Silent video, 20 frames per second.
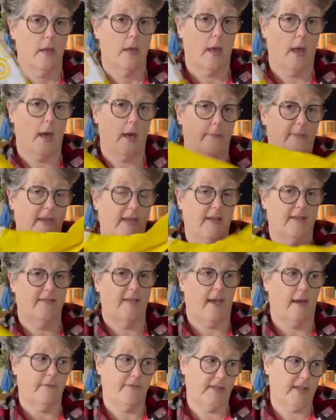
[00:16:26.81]
Uh, because
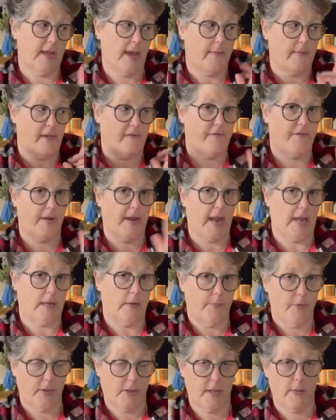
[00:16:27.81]
half the time I forget to
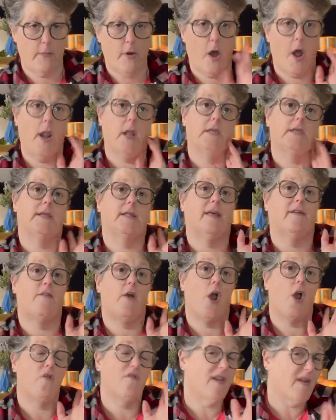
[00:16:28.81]
put them on until I've
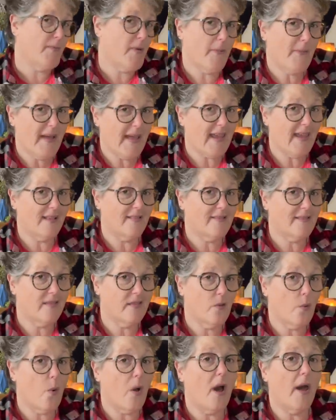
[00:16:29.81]
already put my hands in
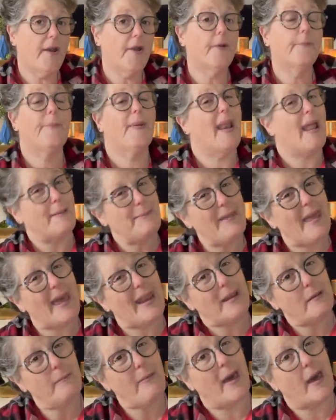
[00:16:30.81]
the water, but I'm
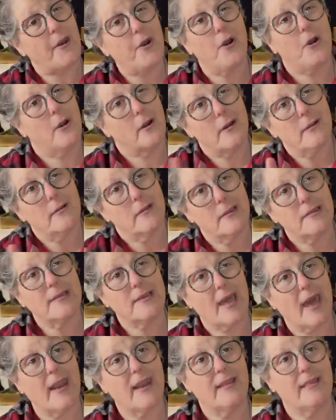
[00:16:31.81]
getting better. It's
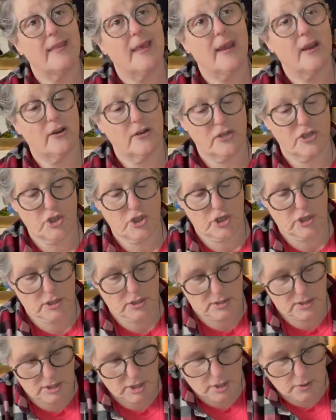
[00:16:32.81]
getting there. It's just,
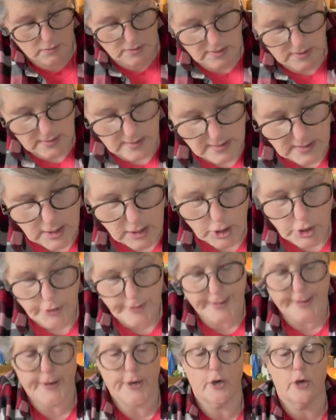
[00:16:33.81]
you know, it's a, it's a
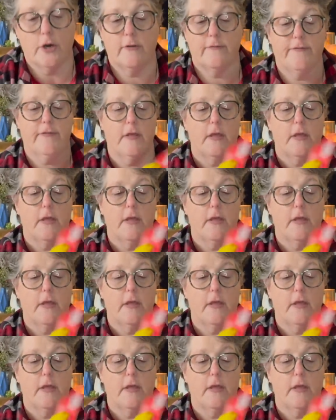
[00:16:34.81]
learning curve.